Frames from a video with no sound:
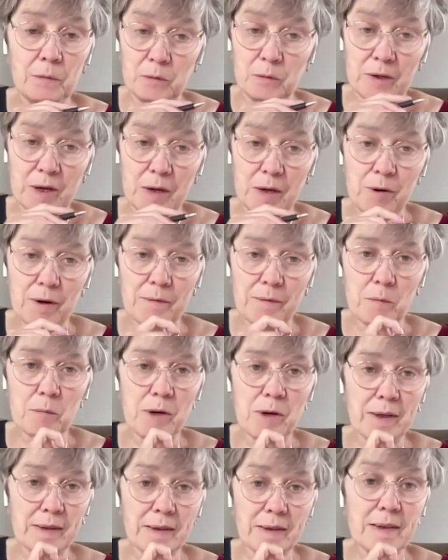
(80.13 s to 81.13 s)
full-time
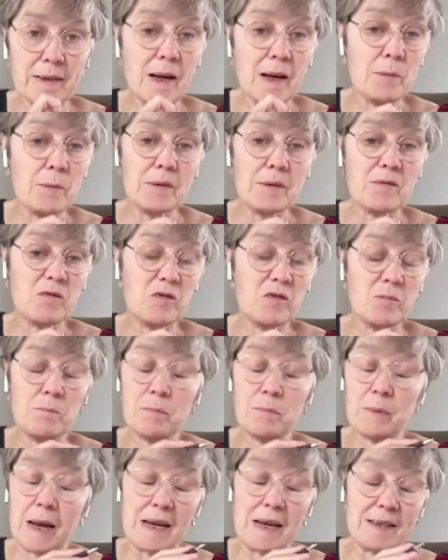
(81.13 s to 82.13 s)
private practice. And I would
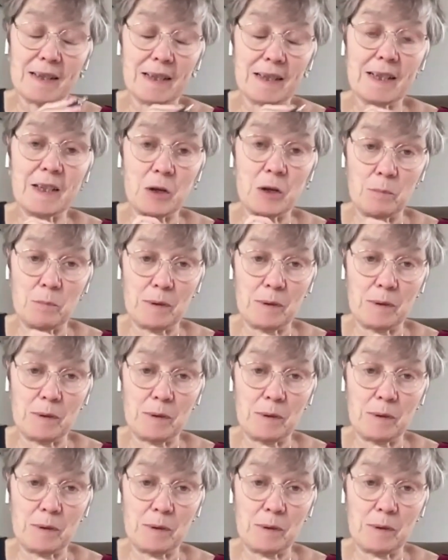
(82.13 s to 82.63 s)
basically